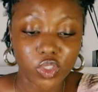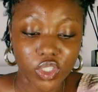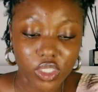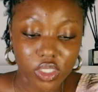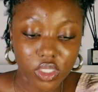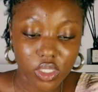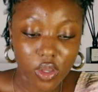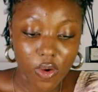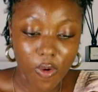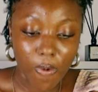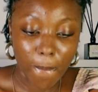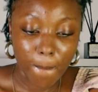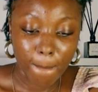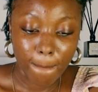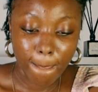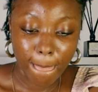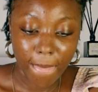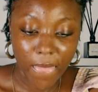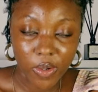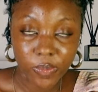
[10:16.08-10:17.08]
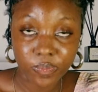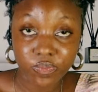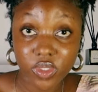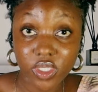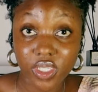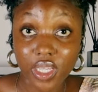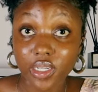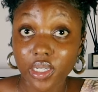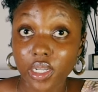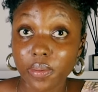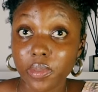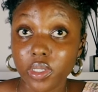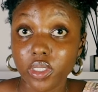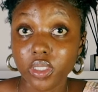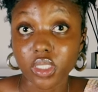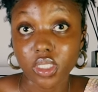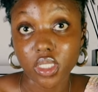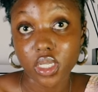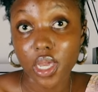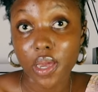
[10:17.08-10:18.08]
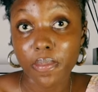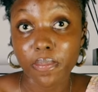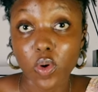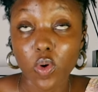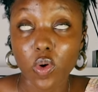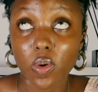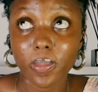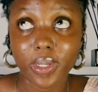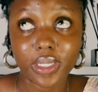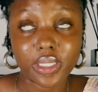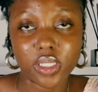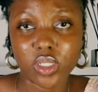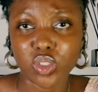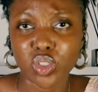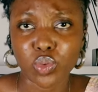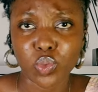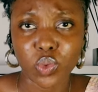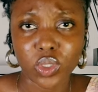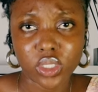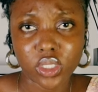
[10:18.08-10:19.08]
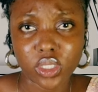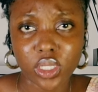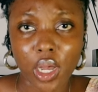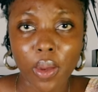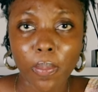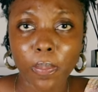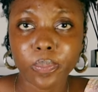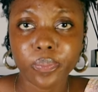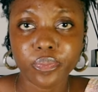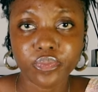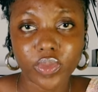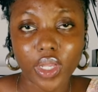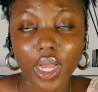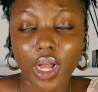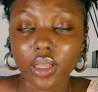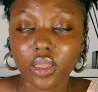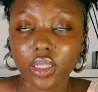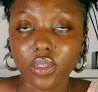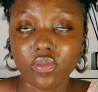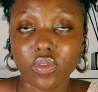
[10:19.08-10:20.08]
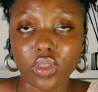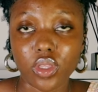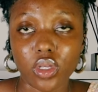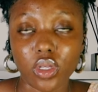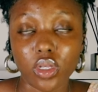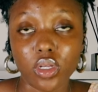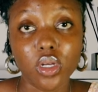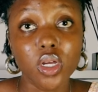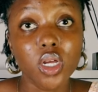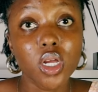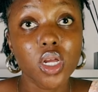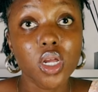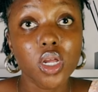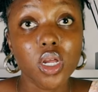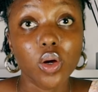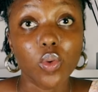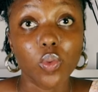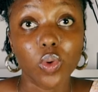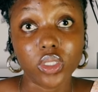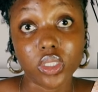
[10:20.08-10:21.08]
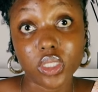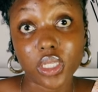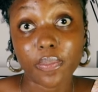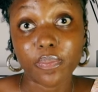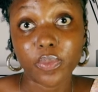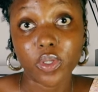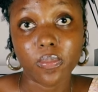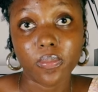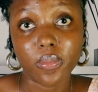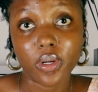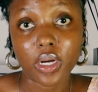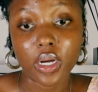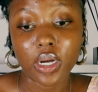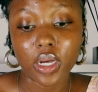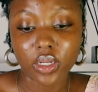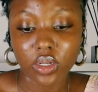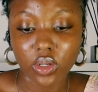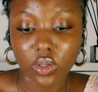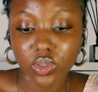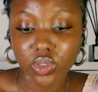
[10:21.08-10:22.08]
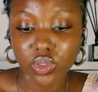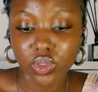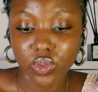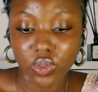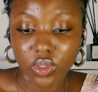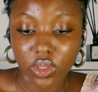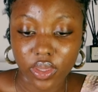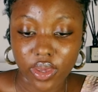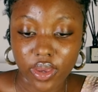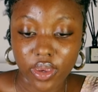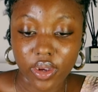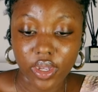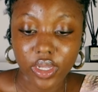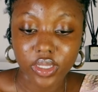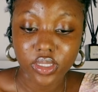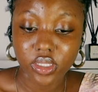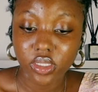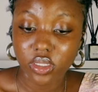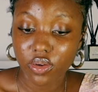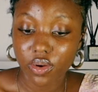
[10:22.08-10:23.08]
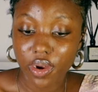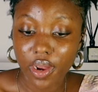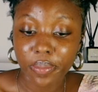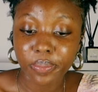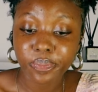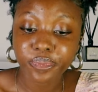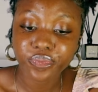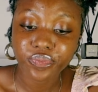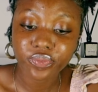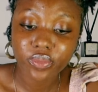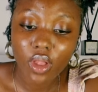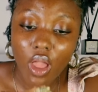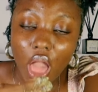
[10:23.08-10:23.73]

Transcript: Just send them a DM or a message on WhatsApp. I'll leave the WhatsApp number and also their Instagram.